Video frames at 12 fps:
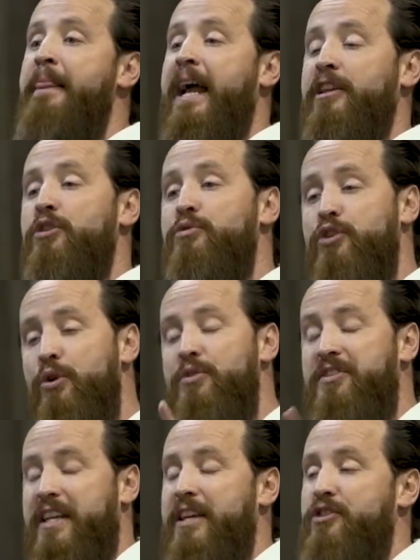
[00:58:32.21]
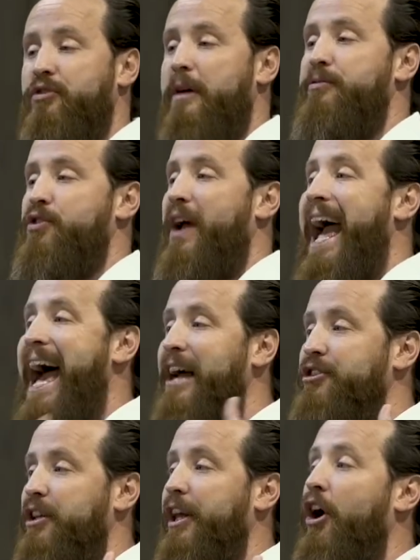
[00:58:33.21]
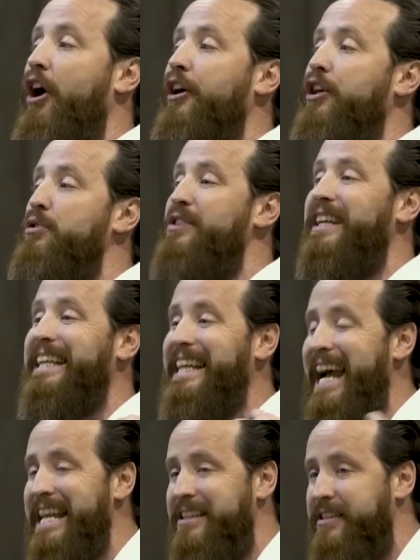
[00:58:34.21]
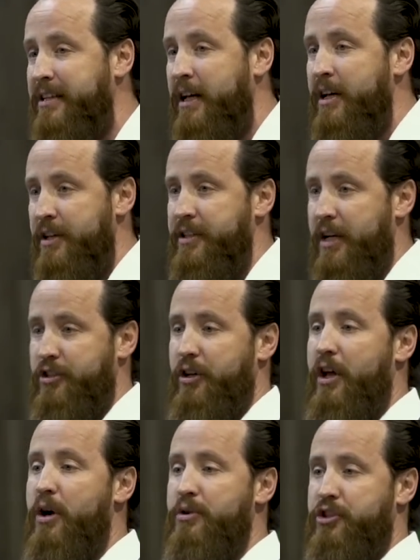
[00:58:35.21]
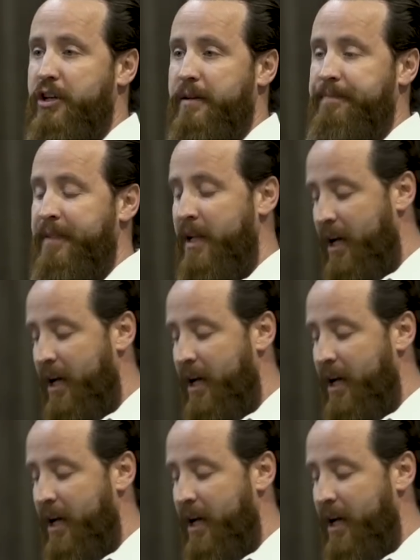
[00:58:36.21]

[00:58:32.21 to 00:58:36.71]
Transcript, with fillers: And you do see Scripture actually argues against such a notion.